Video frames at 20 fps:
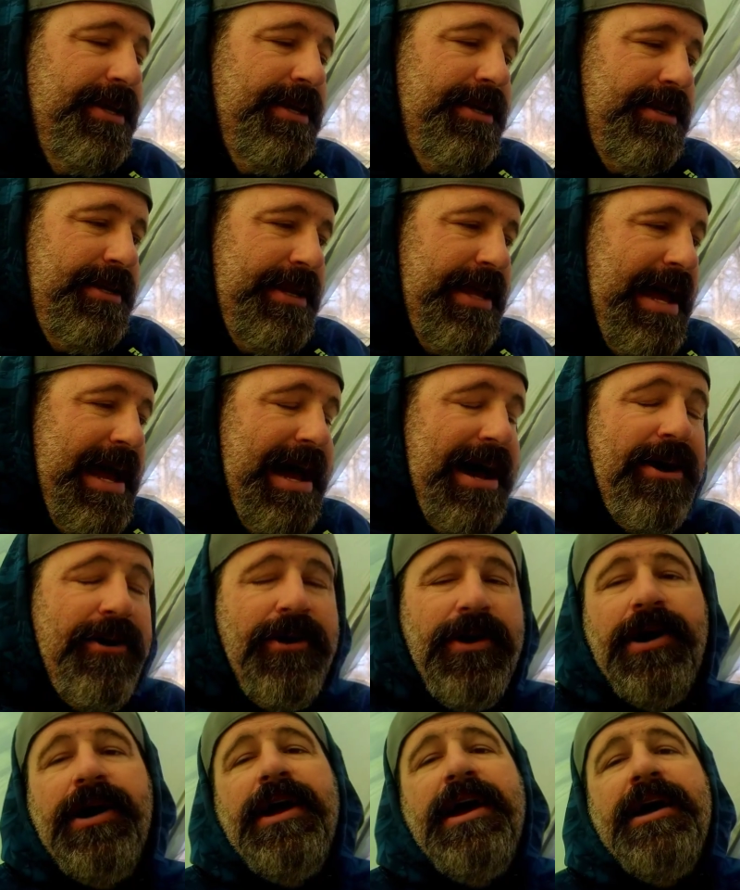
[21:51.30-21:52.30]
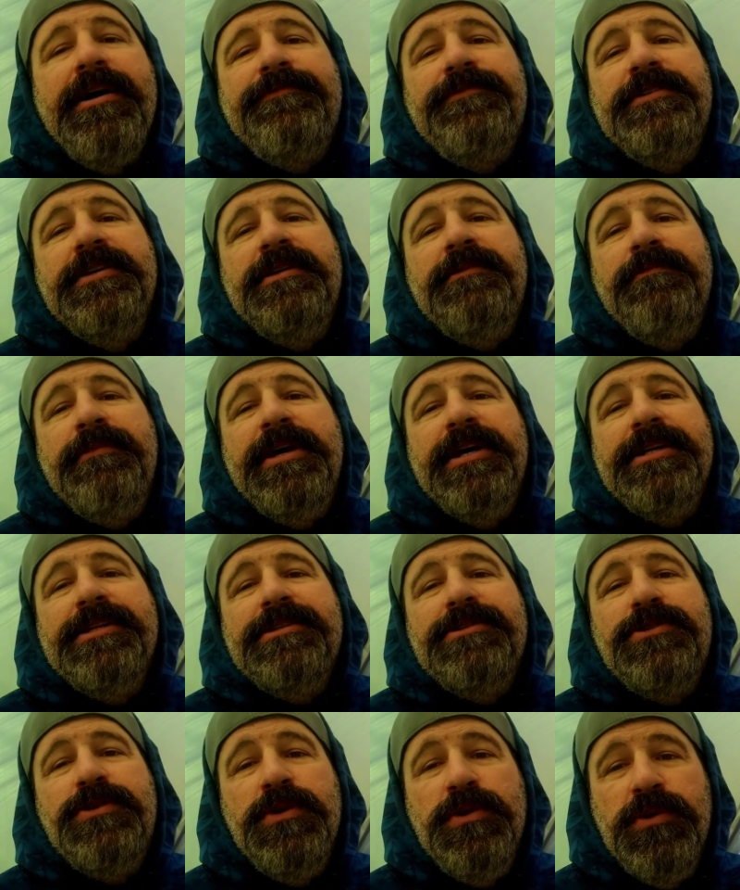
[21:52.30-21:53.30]
Now, I have to admit
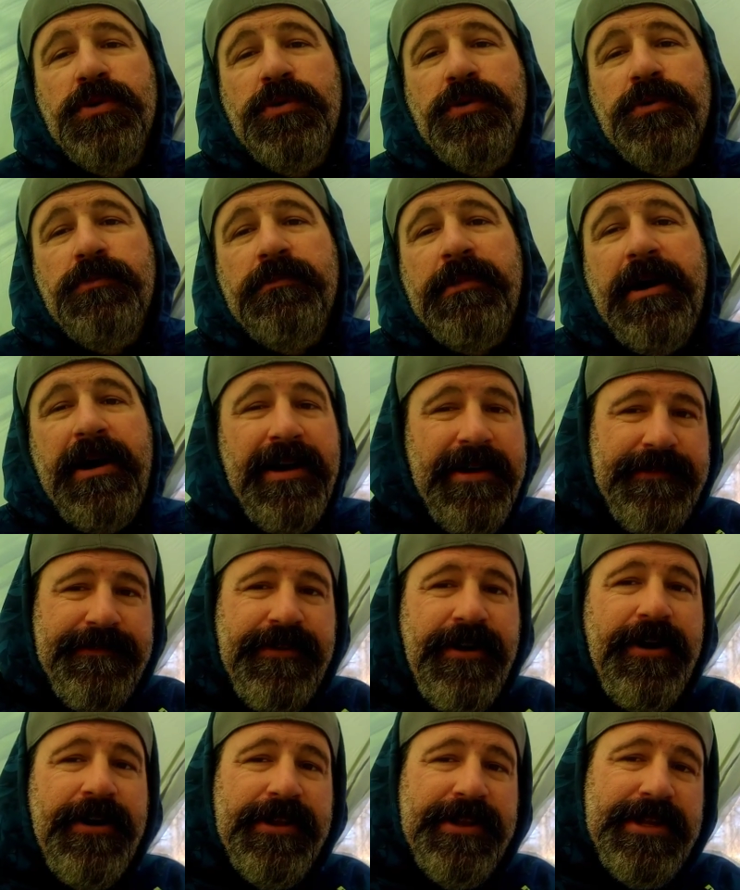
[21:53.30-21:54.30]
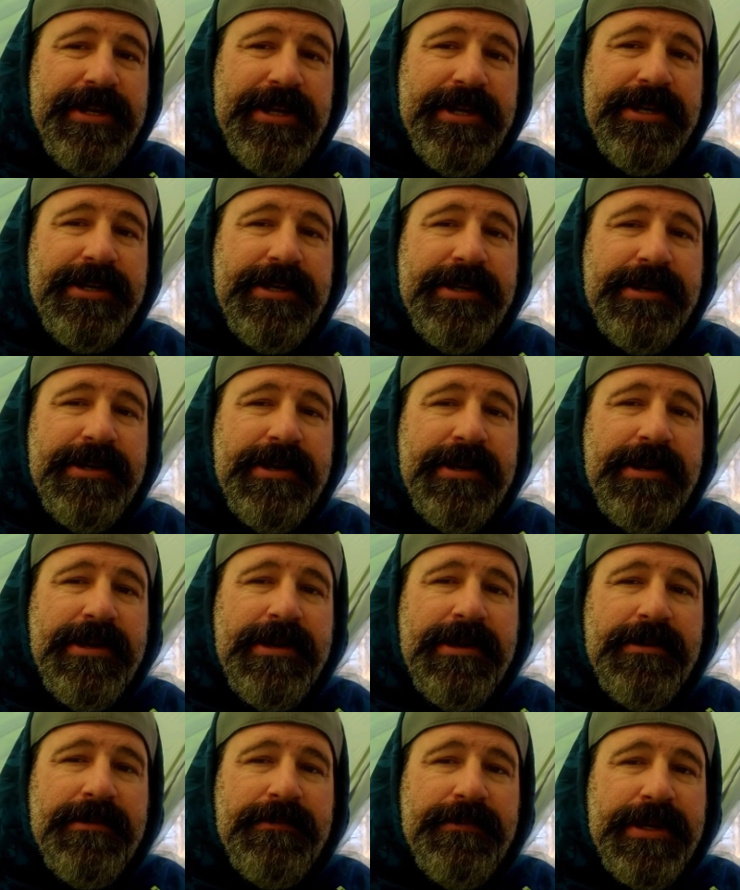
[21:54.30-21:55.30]
to my folly,
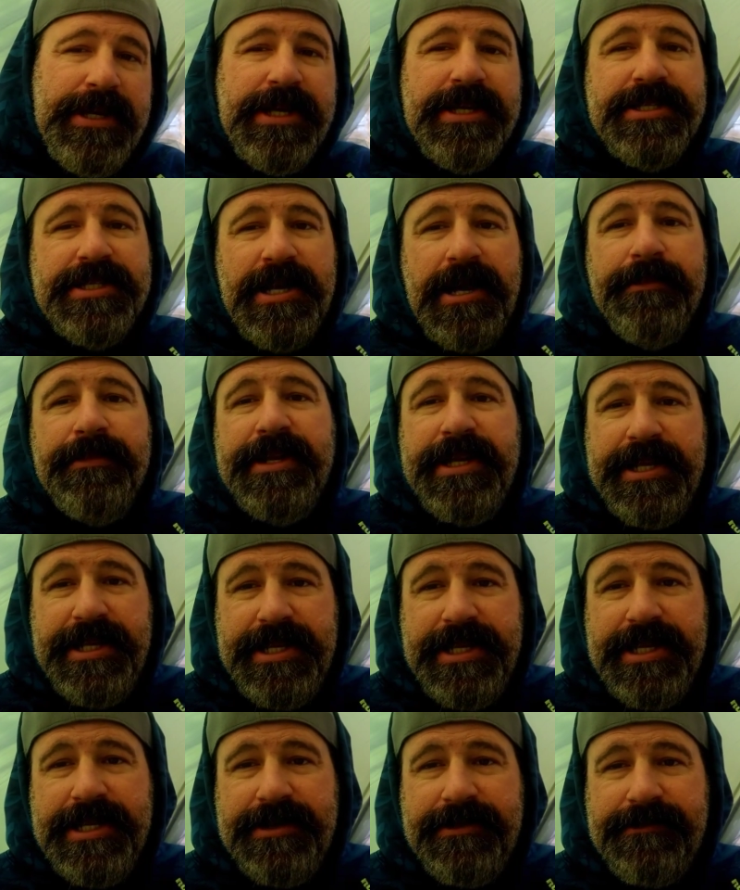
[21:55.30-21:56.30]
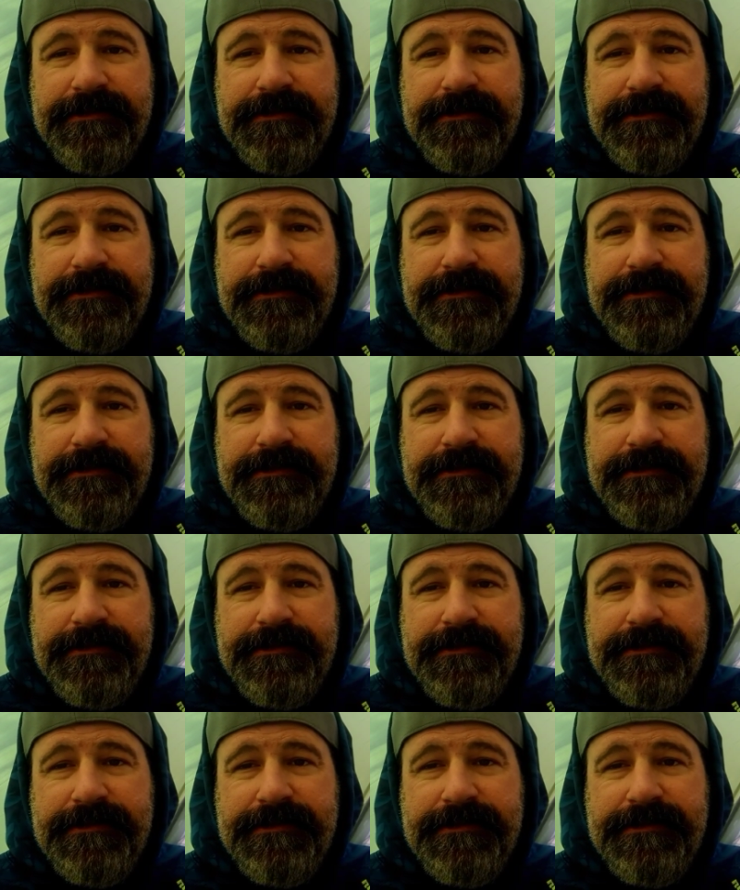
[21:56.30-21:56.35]
because I'm an idiot.